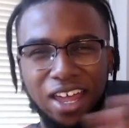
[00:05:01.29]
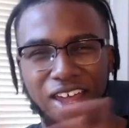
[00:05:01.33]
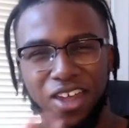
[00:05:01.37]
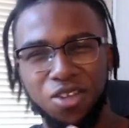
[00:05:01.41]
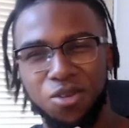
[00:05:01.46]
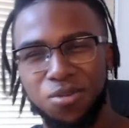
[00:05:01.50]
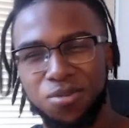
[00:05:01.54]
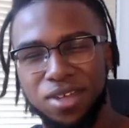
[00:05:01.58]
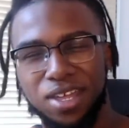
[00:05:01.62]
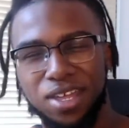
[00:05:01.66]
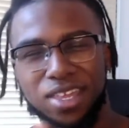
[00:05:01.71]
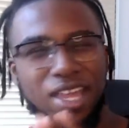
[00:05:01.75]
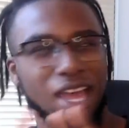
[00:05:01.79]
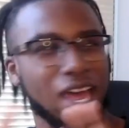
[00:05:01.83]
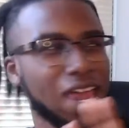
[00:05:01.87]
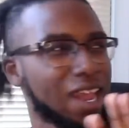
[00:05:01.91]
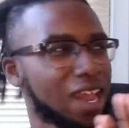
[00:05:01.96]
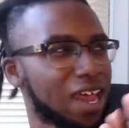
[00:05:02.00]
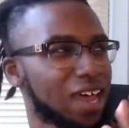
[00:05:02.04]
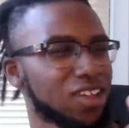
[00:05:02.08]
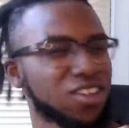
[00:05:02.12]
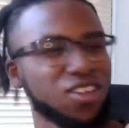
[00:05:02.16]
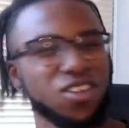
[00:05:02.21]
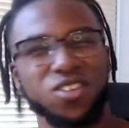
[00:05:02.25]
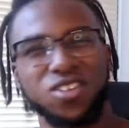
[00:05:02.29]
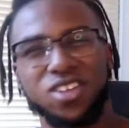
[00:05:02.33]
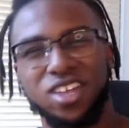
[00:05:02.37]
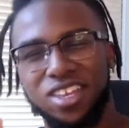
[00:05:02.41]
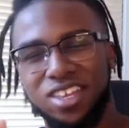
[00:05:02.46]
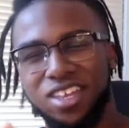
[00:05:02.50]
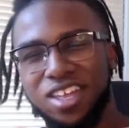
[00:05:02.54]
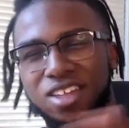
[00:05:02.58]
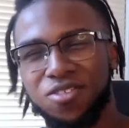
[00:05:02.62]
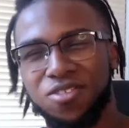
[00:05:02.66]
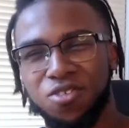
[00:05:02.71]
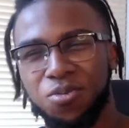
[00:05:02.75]
You know what I'm saying? Not a lot of songs get
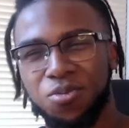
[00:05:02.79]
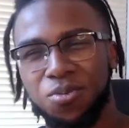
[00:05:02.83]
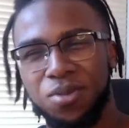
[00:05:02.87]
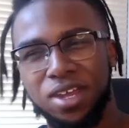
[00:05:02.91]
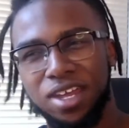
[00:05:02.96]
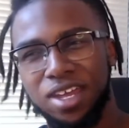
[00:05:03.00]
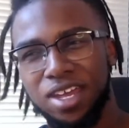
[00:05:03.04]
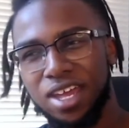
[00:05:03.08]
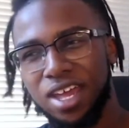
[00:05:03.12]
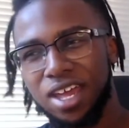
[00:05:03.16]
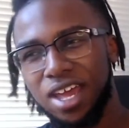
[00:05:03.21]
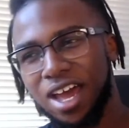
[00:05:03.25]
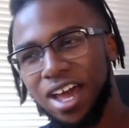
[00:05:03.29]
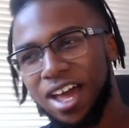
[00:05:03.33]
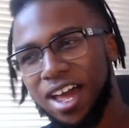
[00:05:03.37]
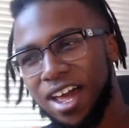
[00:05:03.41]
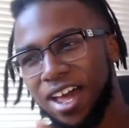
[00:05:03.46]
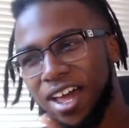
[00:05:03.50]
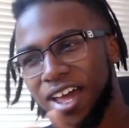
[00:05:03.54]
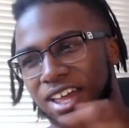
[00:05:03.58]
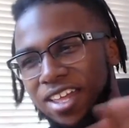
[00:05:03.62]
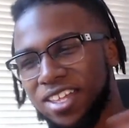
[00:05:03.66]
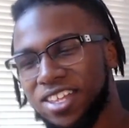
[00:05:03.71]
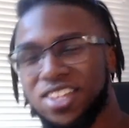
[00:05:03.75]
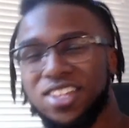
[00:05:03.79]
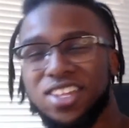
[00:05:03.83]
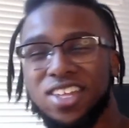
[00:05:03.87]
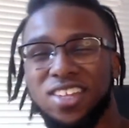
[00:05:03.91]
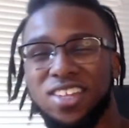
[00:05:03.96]
tens for me. Uh, and this gets